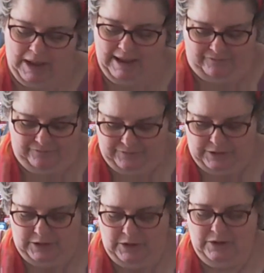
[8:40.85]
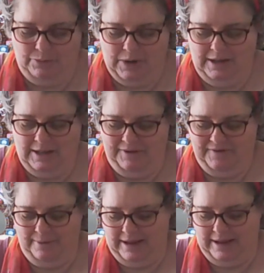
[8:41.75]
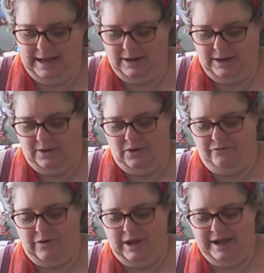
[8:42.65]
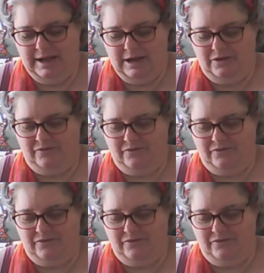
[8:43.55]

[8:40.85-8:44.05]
someone in their family fighting this virus.